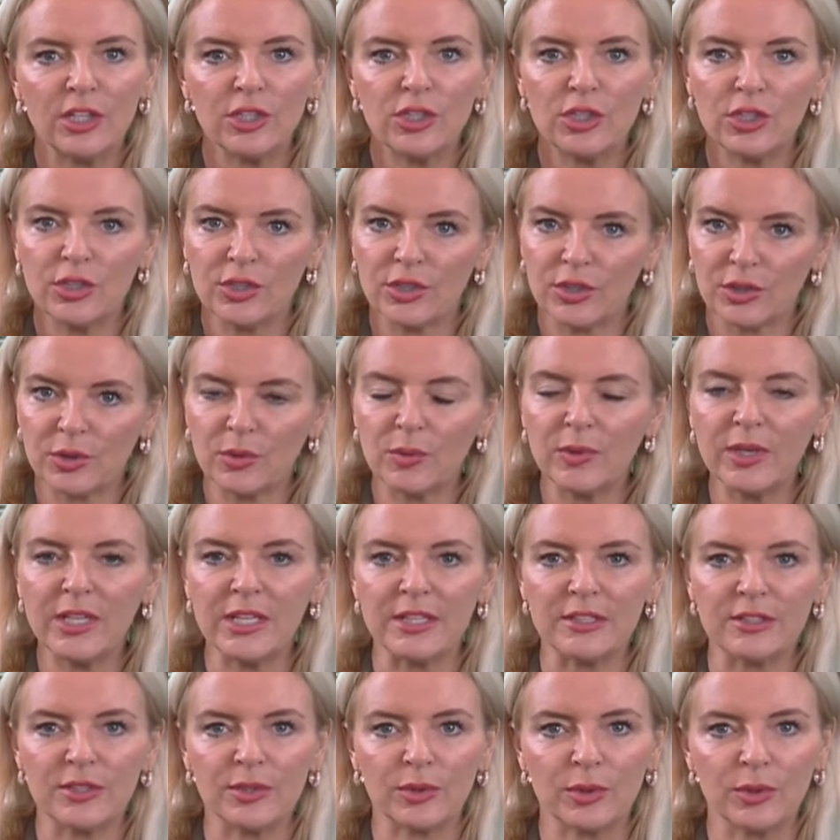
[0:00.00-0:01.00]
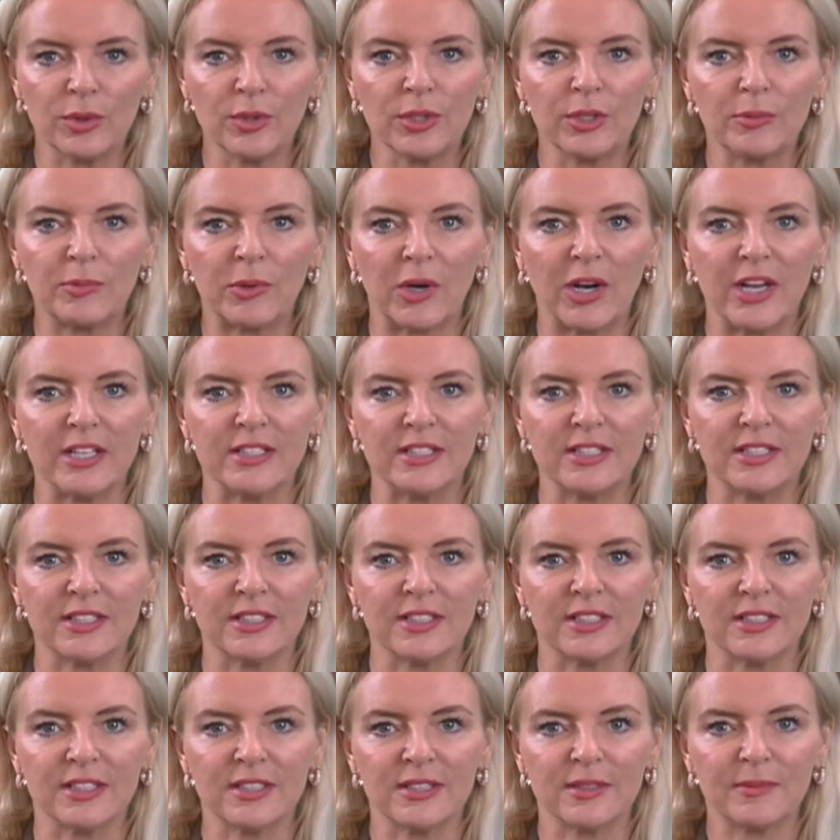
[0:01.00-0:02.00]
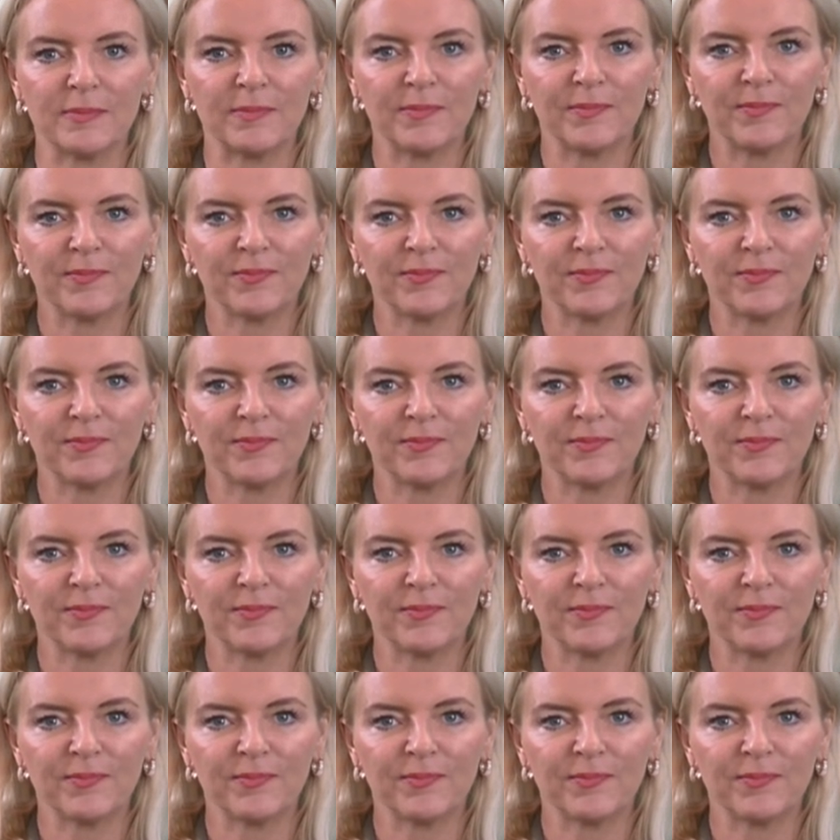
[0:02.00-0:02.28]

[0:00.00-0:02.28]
to squeeze oil prices.